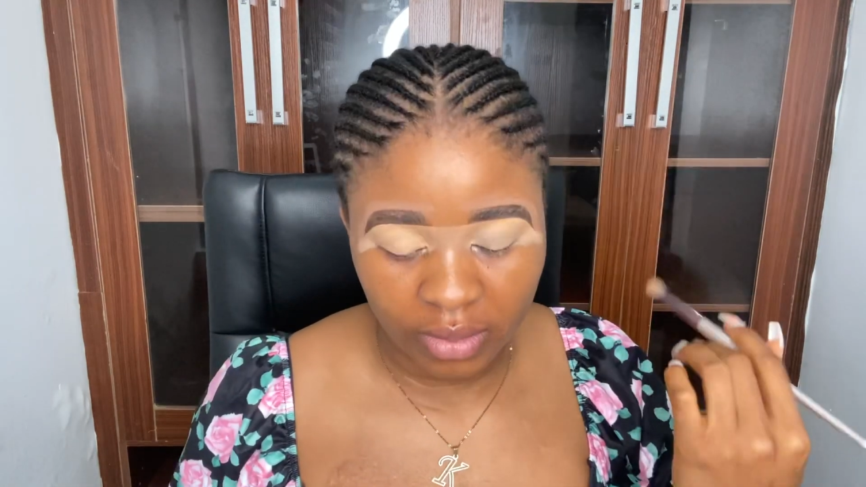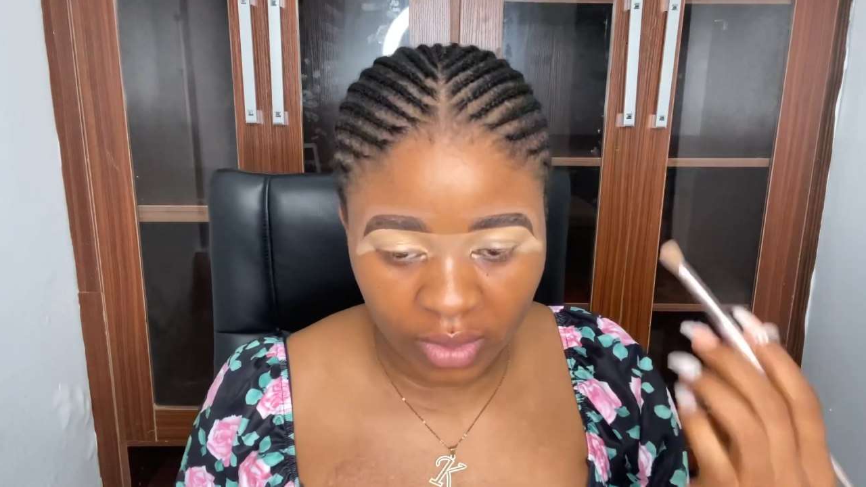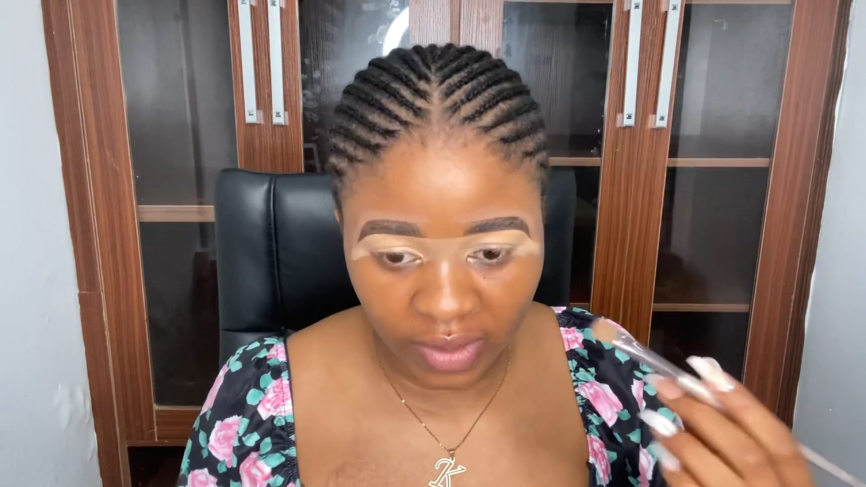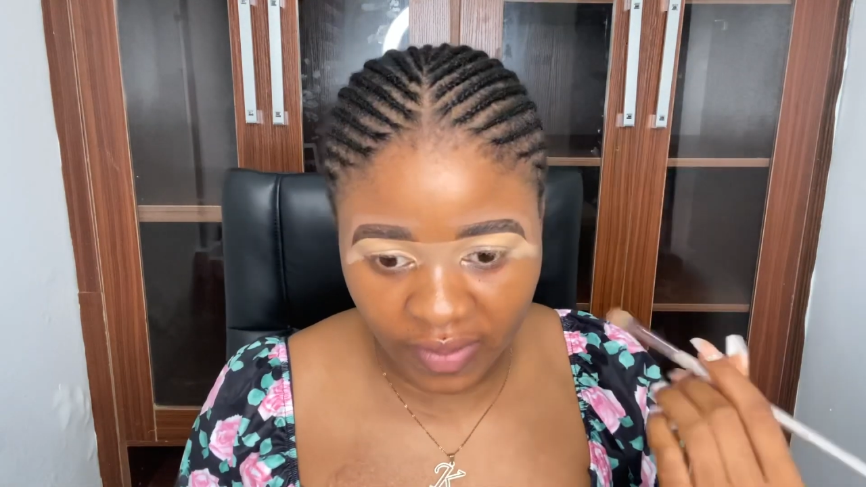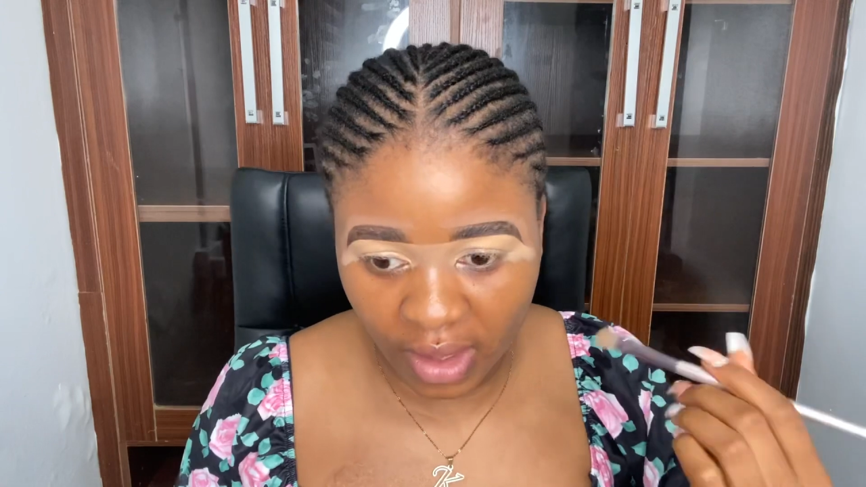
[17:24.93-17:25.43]

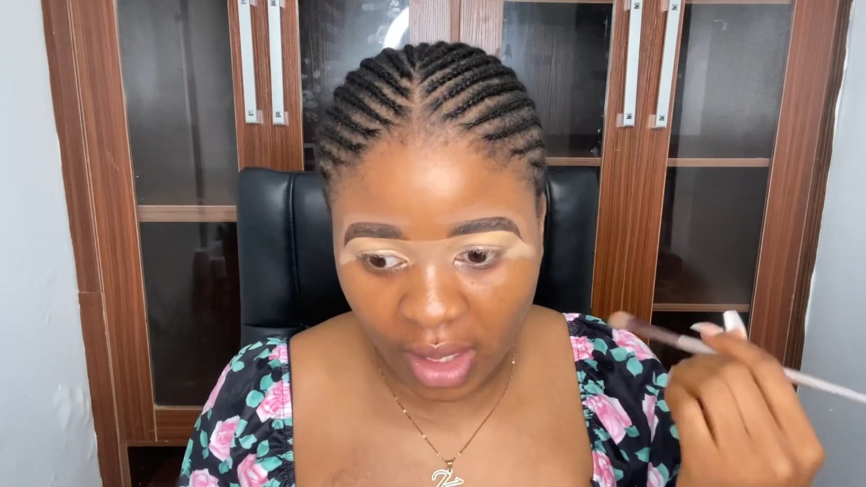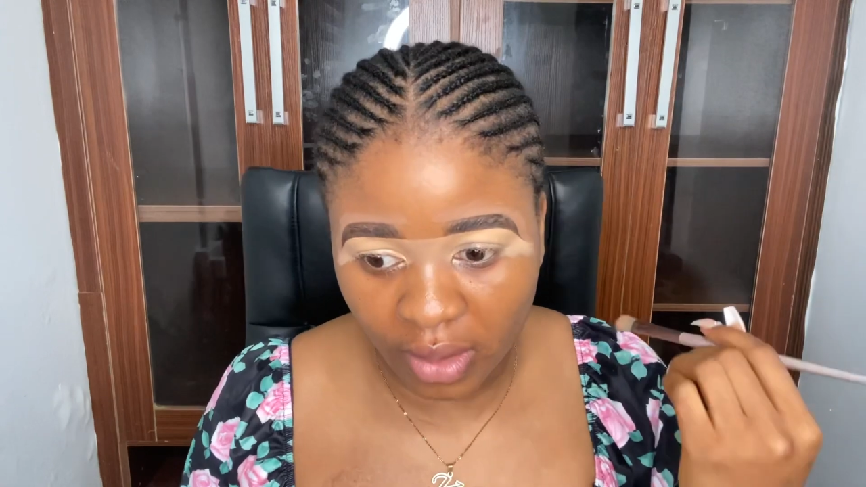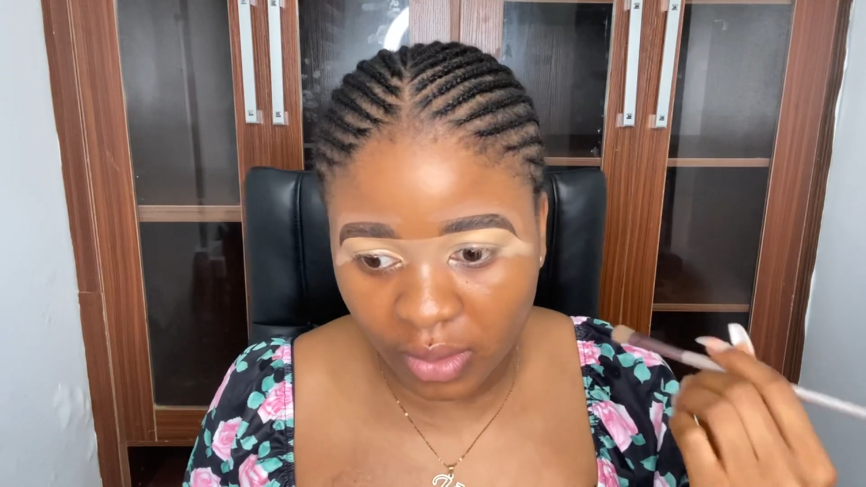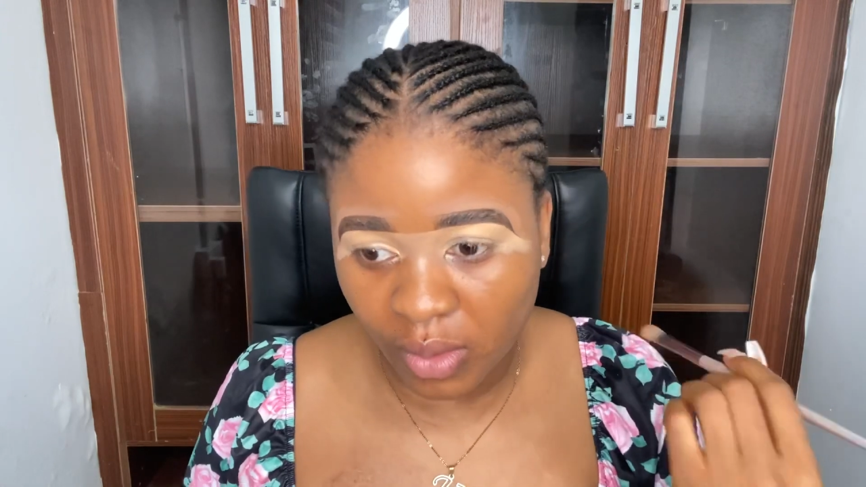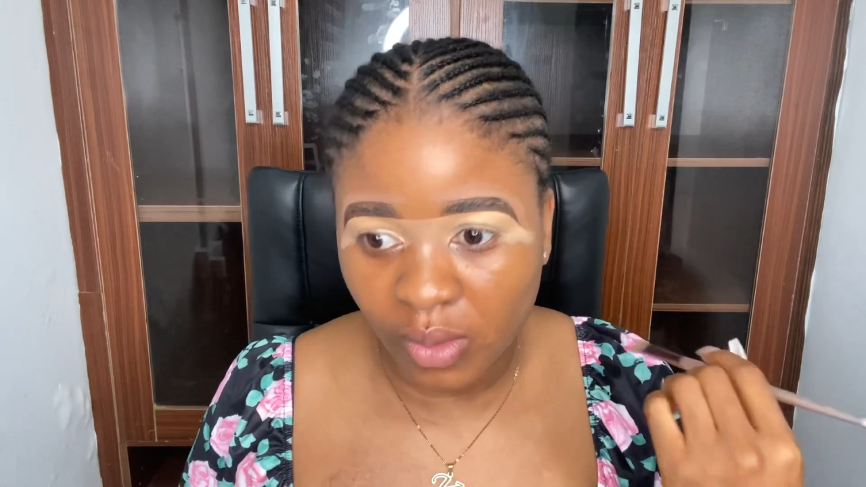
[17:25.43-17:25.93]
give it a
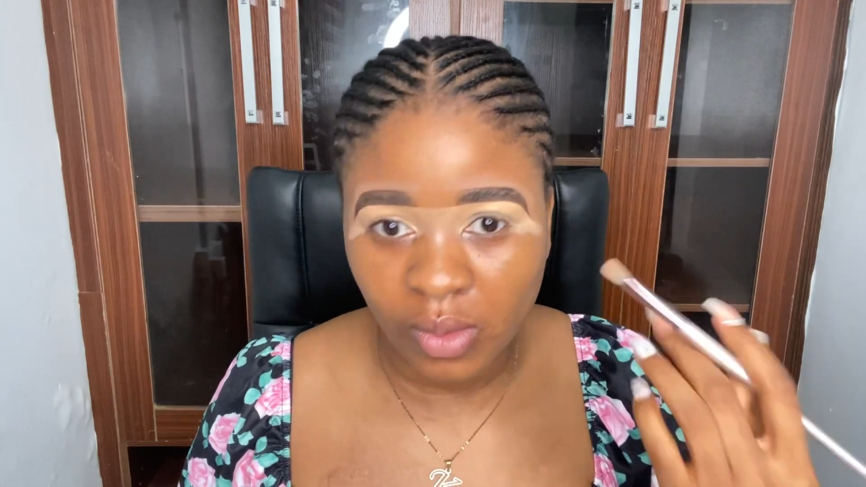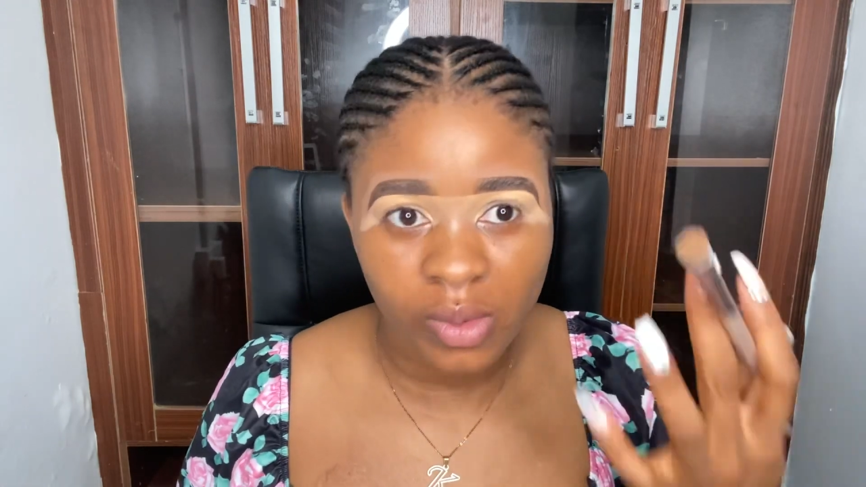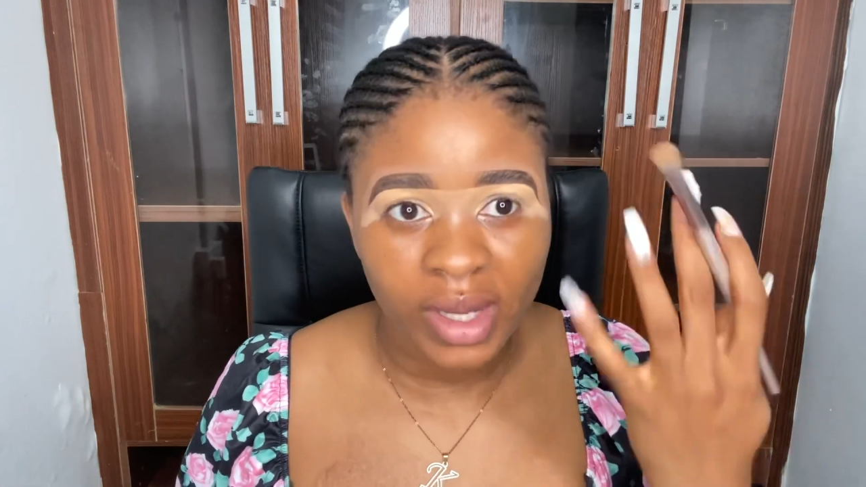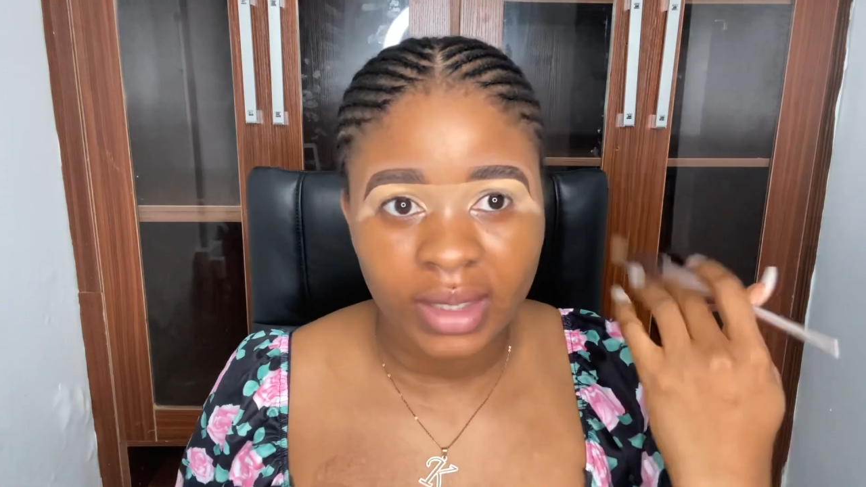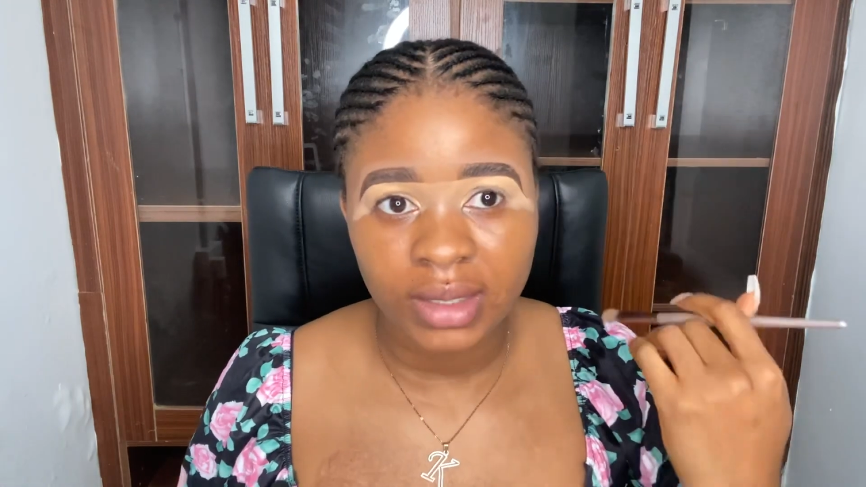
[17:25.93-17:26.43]

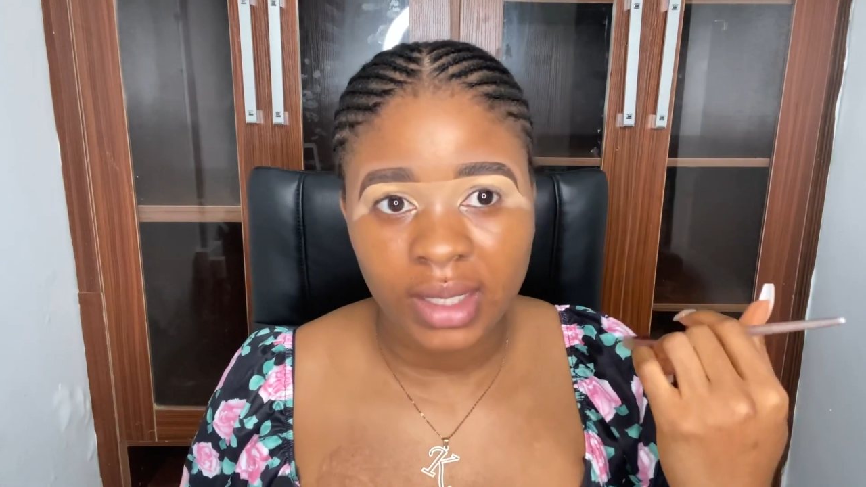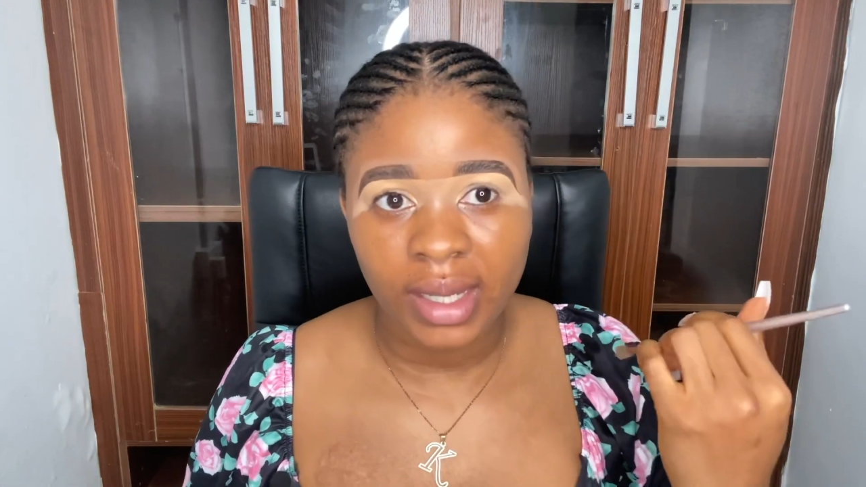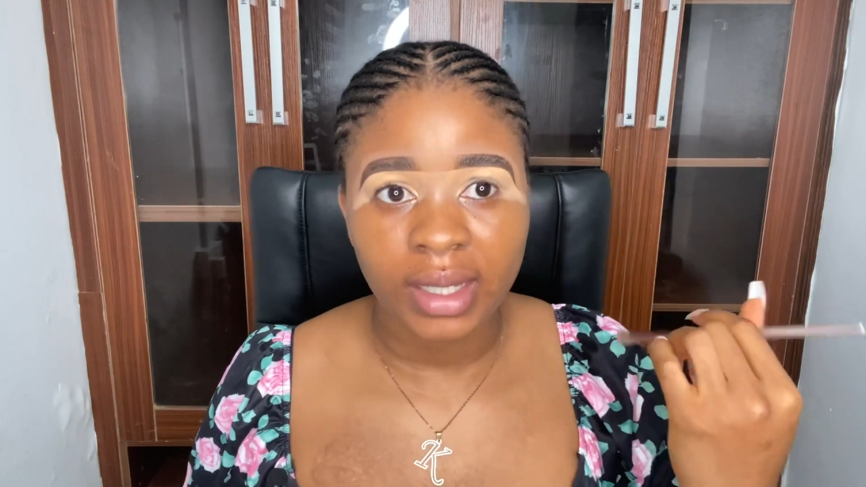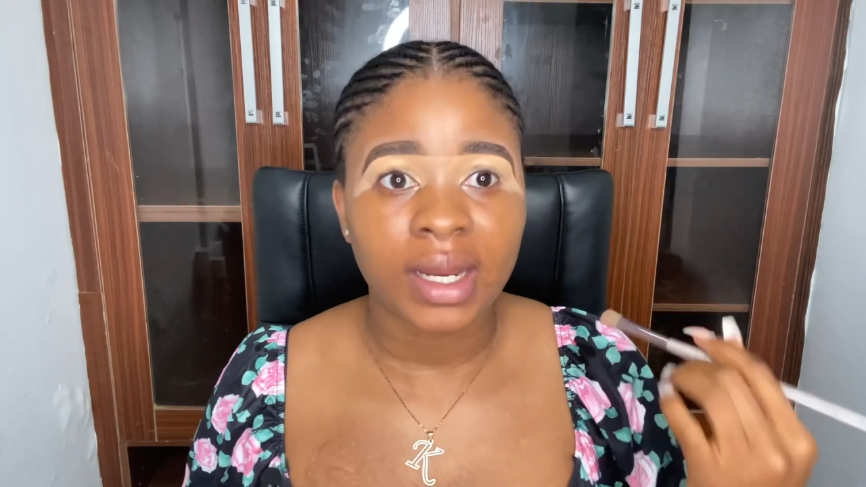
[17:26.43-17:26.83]
white line,